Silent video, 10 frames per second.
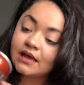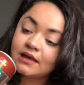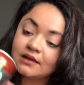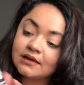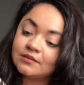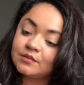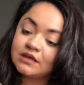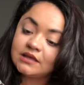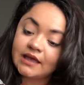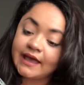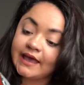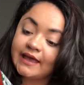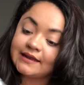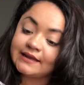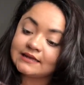um,
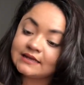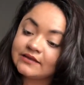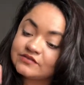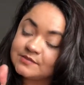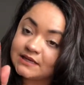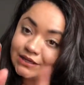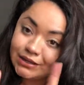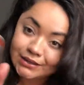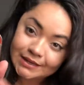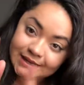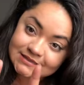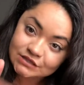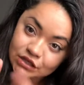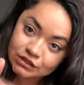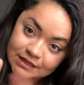and it gives me nice,
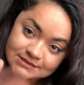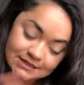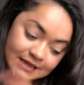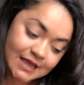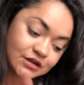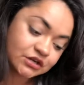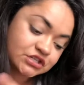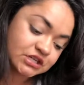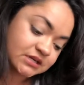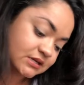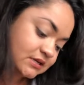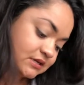long-lasting energy.